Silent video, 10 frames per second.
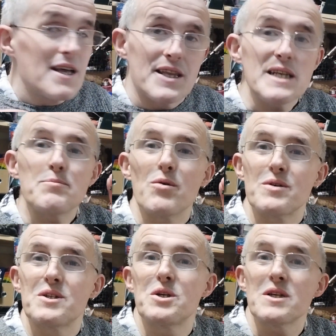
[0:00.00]
This
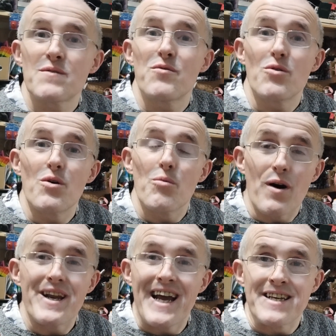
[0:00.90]
board's just for a
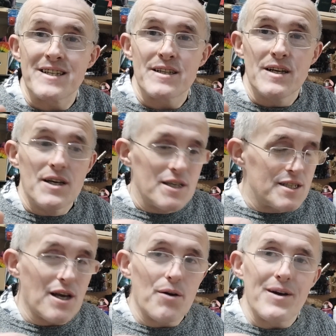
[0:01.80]
1S,
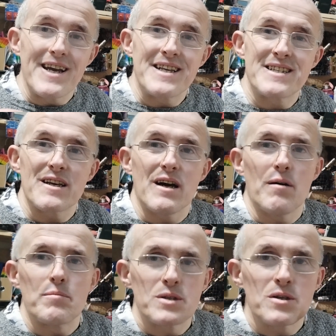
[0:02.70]
so it's
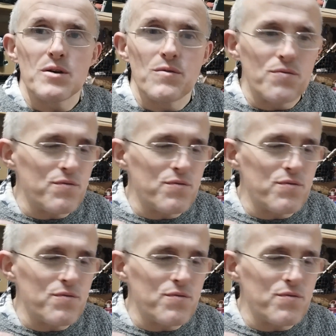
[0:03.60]
up to